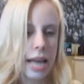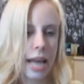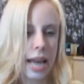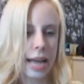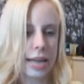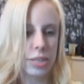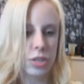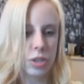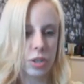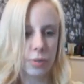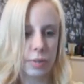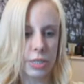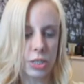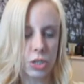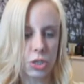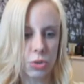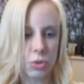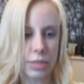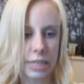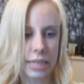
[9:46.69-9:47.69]
and so
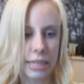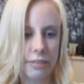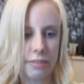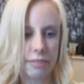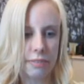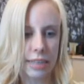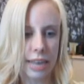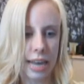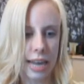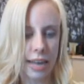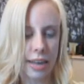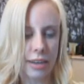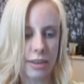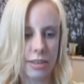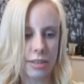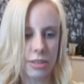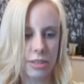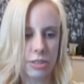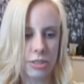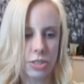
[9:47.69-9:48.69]
much grief that
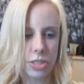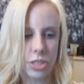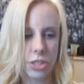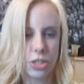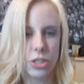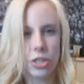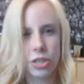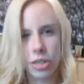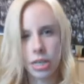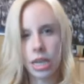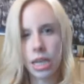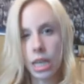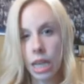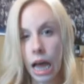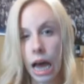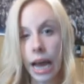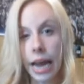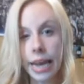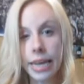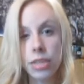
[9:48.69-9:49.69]
just certain
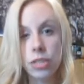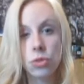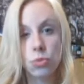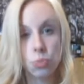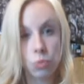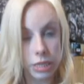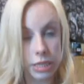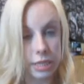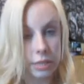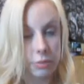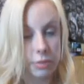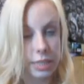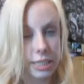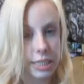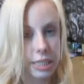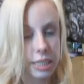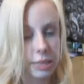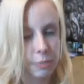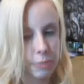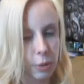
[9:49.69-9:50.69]
lines really, really
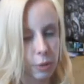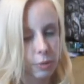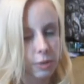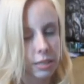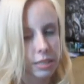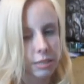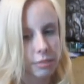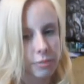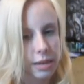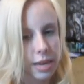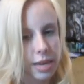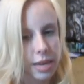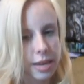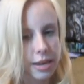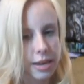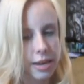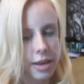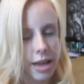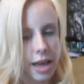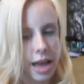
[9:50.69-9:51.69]
spoke to me.
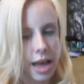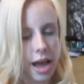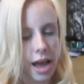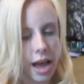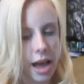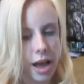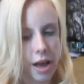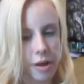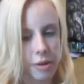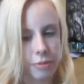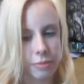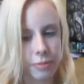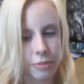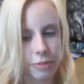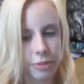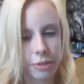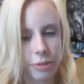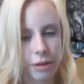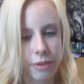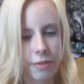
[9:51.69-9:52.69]

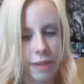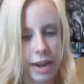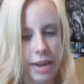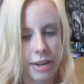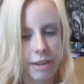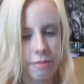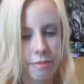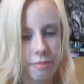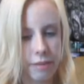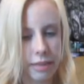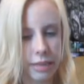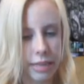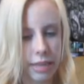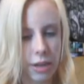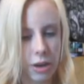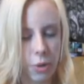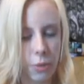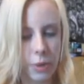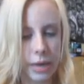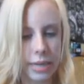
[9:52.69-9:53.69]
So I've kind of really
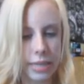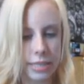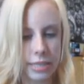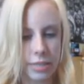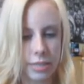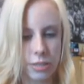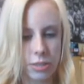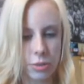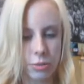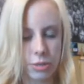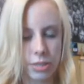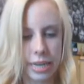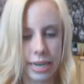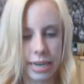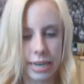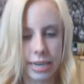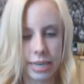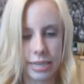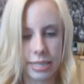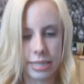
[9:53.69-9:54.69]
always
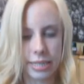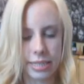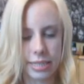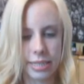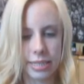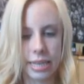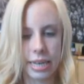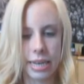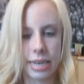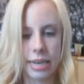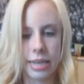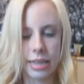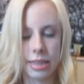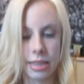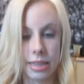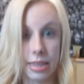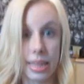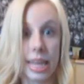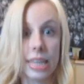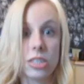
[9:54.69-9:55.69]
associated since then
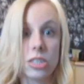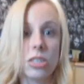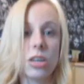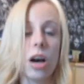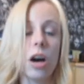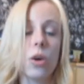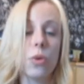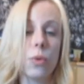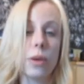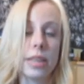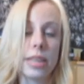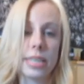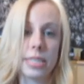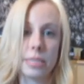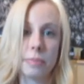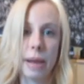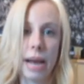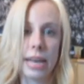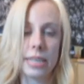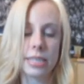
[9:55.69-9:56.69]
that song with his
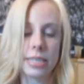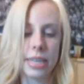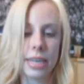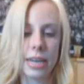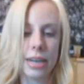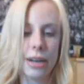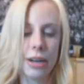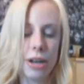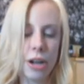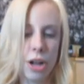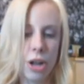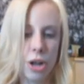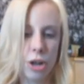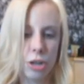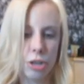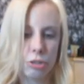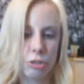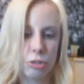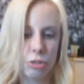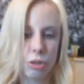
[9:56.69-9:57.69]
passing.
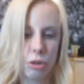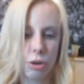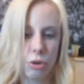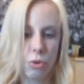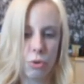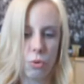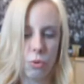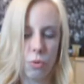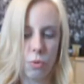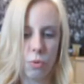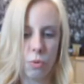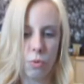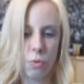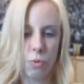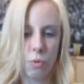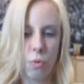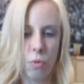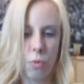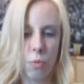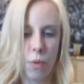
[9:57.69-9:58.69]
So
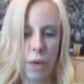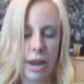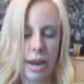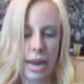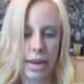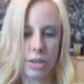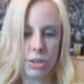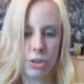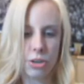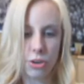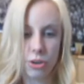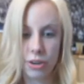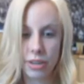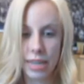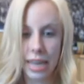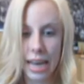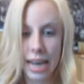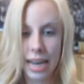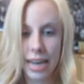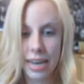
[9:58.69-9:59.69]
when I heard
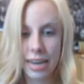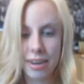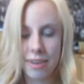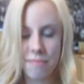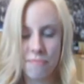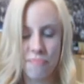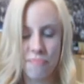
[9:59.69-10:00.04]
that,